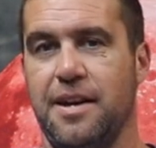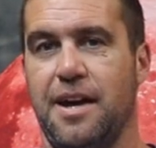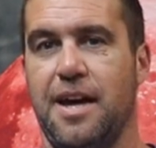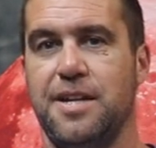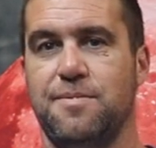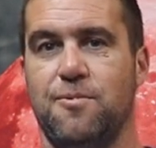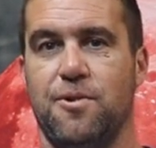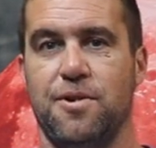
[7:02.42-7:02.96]

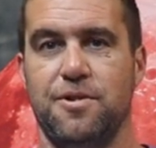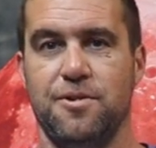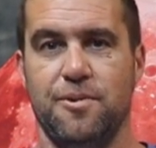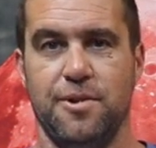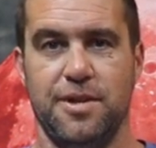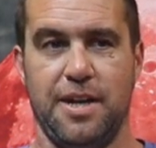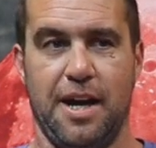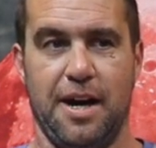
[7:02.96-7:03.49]
has more to do
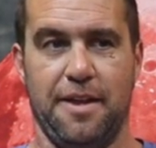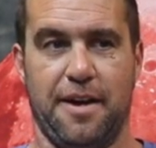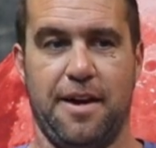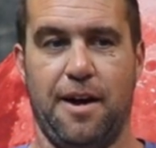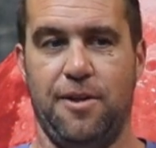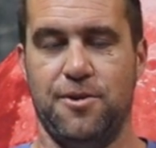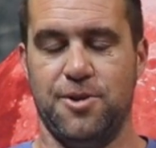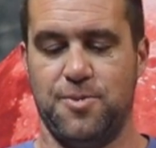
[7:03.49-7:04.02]
with the, out of
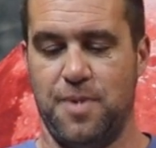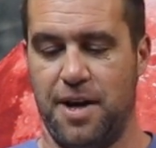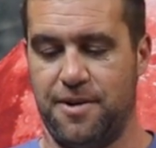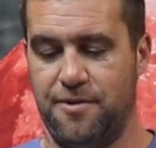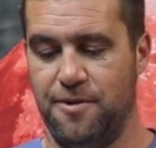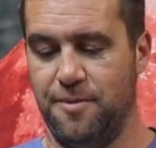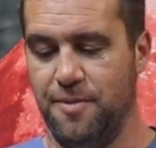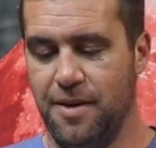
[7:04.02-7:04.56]
color
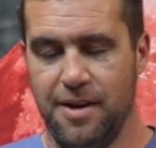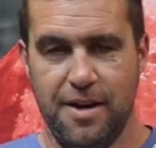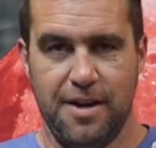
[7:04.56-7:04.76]
spectrum